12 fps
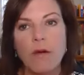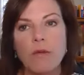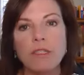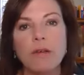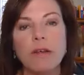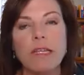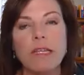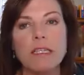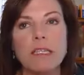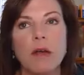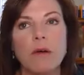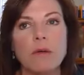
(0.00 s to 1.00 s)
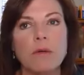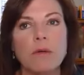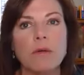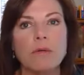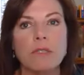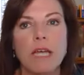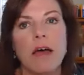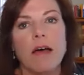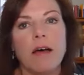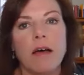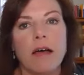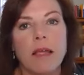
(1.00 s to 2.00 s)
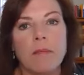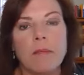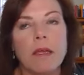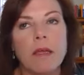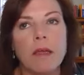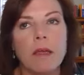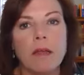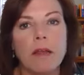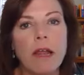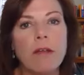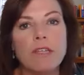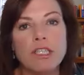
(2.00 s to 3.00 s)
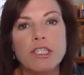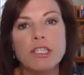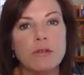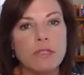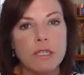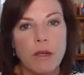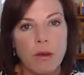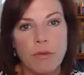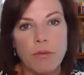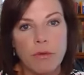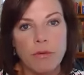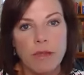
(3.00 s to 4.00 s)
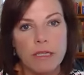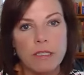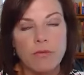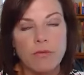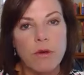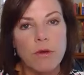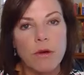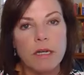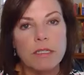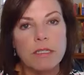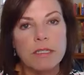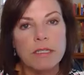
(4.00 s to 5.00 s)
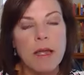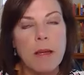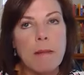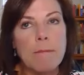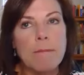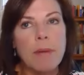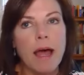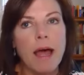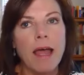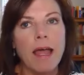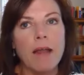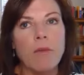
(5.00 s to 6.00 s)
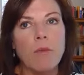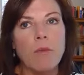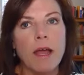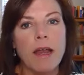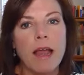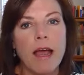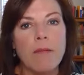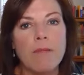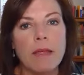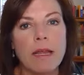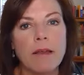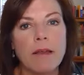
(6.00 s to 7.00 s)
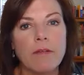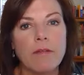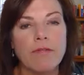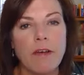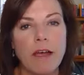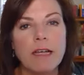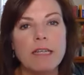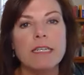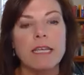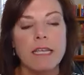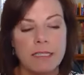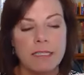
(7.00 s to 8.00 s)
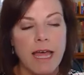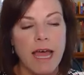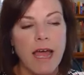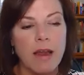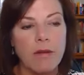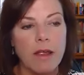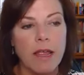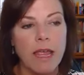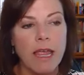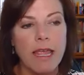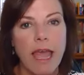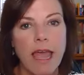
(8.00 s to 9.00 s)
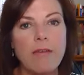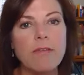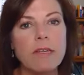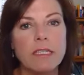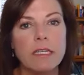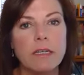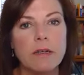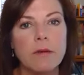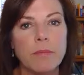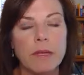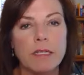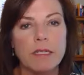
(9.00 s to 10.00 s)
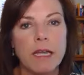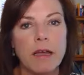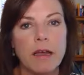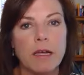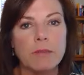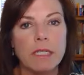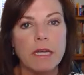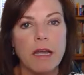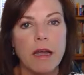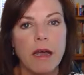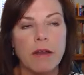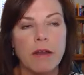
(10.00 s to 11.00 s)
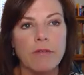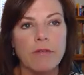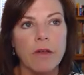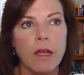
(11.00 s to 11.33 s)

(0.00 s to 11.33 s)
During this whole time, none of us chose to go through this, of course. But what I've been finding is that it gave us a little bit of time to kind of